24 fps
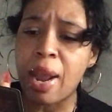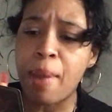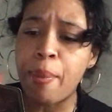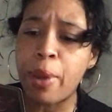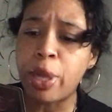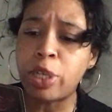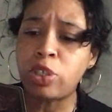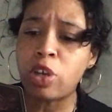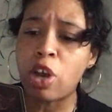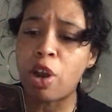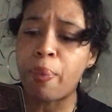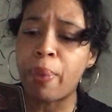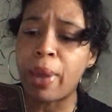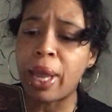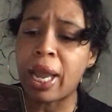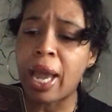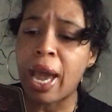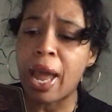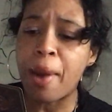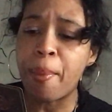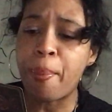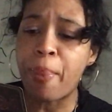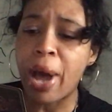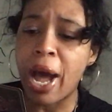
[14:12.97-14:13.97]
I bet you everybody
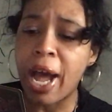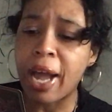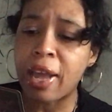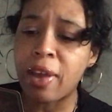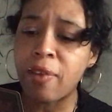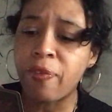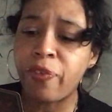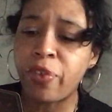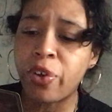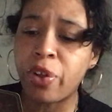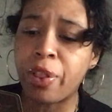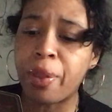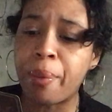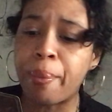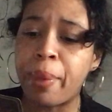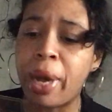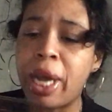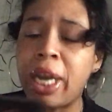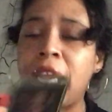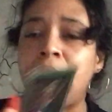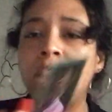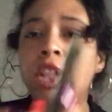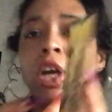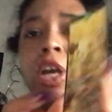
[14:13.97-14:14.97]
got a pocket full of
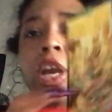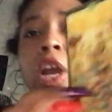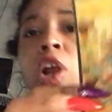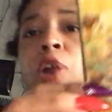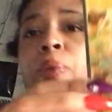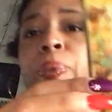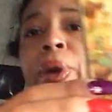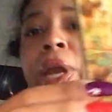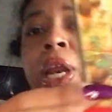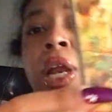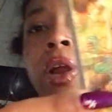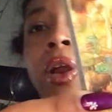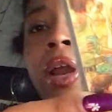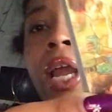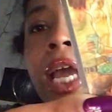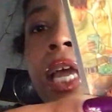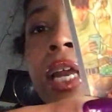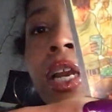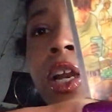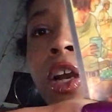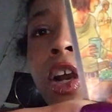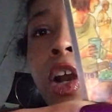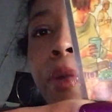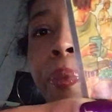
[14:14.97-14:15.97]
money. Look at her putting her
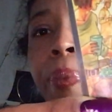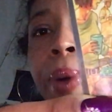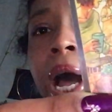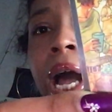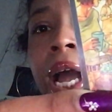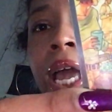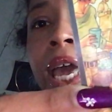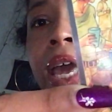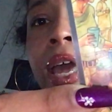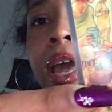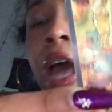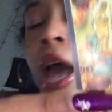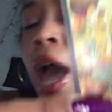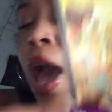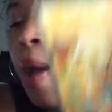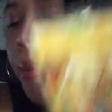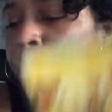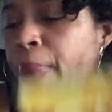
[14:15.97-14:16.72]
hand in her pocket.